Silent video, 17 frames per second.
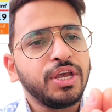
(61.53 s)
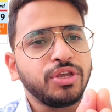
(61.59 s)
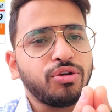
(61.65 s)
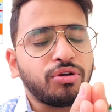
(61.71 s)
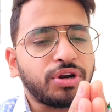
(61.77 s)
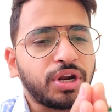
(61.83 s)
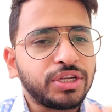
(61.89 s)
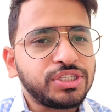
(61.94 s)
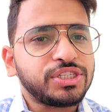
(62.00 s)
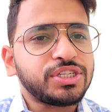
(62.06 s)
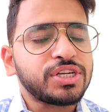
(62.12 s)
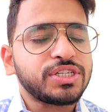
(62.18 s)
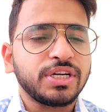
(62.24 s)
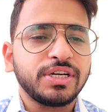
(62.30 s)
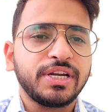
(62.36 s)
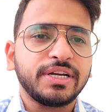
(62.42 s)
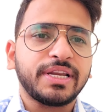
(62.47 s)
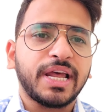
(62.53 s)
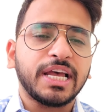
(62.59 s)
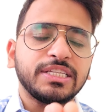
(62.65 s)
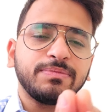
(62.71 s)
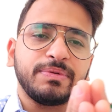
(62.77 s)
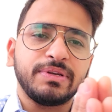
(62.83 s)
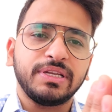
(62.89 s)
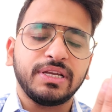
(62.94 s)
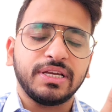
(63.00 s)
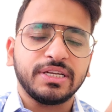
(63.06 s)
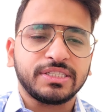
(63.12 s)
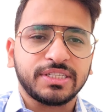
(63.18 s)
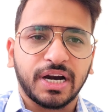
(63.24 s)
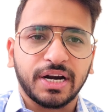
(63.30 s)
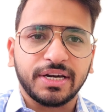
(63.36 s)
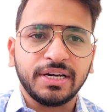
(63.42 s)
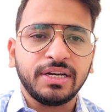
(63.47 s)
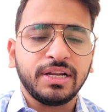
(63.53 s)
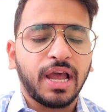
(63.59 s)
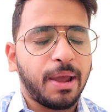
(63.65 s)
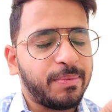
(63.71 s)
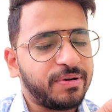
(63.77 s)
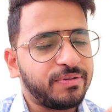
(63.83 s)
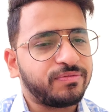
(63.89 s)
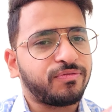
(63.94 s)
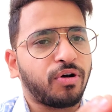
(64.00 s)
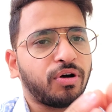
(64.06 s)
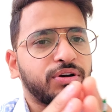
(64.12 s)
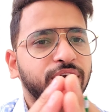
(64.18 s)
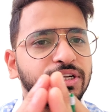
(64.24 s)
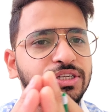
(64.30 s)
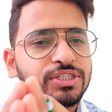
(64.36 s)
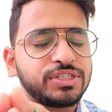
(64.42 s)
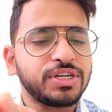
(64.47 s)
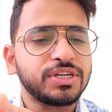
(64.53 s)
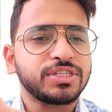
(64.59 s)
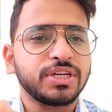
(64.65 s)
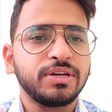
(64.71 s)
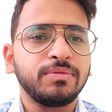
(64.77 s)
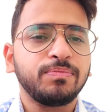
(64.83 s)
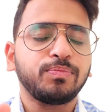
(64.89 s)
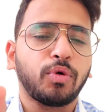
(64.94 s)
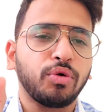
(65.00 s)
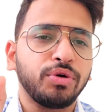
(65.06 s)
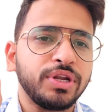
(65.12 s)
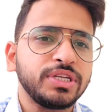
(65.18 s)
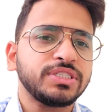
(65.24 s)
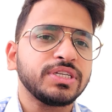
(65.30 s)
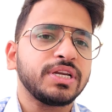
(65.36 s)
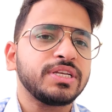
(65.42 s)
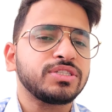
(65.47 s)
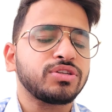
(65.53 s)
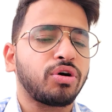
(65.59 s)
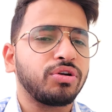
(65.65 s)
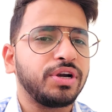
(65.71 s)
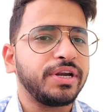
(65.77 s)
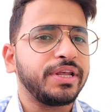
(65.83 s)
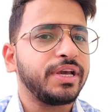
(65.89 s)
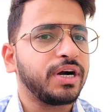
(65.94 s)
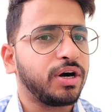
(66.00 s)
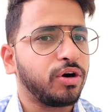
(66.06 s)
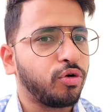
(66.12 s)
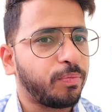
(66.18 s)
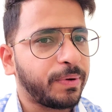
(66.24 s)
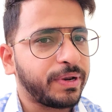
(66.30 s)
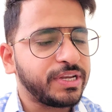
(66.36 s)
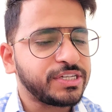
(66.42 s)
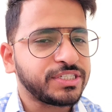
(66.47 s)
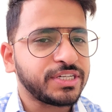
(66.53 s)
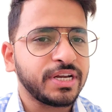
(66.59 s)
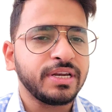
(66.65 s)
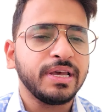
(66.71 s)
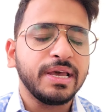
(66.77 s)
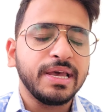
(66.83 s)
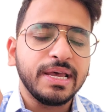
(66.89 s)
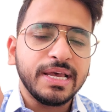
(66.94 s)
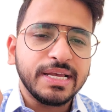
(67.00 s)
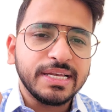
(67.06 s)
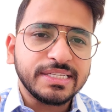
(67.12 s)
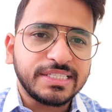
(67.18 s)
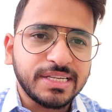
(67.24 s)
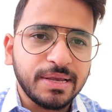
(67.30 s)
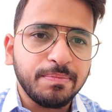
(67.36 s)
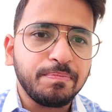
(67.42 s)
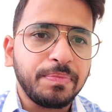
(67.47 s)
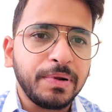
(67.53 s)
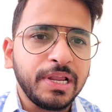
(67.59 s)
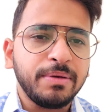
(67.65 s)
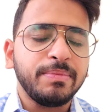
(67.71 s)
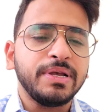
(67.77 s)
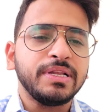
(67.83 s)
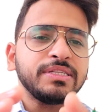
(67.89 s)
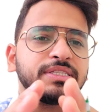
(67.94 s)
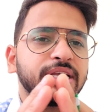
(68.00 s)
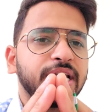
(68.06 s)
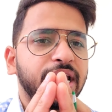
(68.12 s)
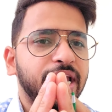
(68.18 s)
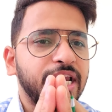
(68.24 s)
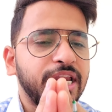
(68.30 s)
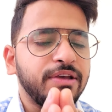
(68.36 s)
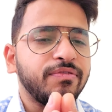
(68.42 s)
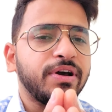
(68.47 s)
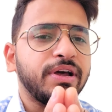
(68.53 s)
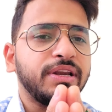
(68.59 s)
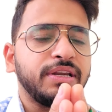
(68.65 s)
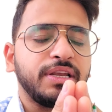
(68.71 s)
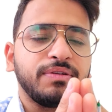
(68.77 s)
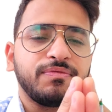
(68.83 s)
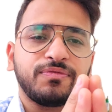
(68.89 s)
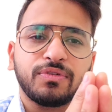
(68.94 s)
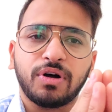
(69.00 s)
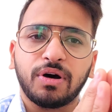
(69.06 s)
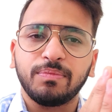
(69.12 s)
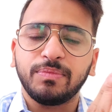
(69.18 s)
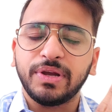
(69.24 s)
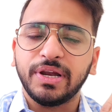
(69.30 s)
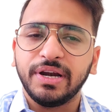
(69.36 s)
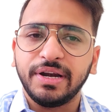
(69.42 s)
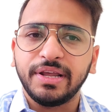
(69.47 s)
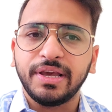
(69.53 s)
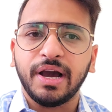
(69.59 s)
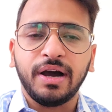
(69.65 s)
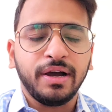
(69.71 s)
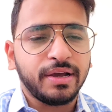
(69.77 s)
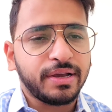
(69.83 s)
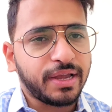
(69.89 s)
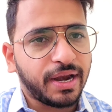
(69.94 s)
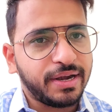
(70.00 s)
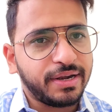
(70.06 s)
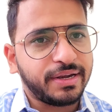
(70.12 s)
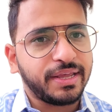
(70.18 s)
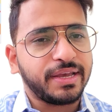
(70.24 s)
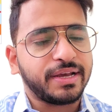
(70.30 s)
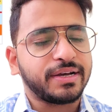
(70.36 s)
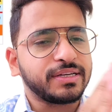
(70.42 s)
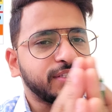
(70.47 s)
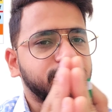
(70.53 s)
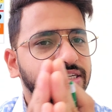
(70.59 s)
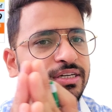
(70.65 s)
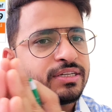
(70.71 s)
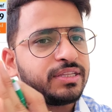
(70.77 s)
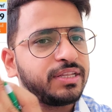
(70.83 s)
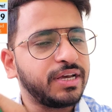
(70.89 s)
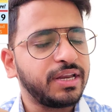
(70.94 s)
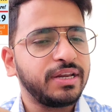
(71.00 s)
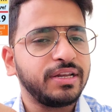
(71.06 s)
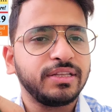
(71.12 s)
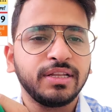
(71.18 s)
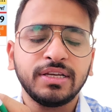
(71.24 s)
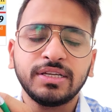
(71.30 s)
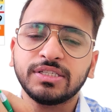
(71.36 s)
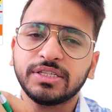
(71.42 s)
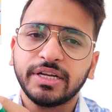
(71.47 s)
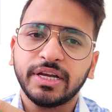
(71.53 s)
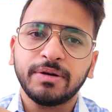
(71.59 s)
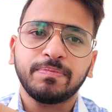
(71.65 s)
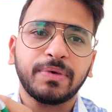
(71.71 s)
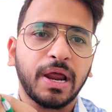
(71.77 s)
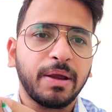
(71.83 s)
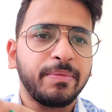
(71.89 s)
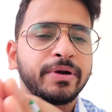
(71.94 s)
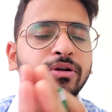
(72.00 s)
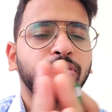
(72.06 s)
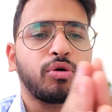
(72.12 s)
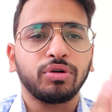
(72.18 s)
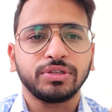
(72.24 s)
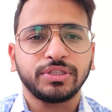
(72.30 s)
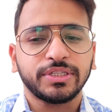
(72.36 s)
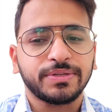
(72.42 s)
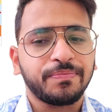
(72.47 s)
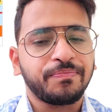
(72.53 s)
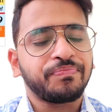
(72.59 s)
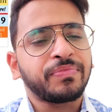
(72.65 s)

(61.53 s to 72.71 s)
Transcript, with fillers: Your registration date has been started. I mean, for registration, Pondicherry is already a open state. Simply means anyone from India can take a seat there in the state private colleges.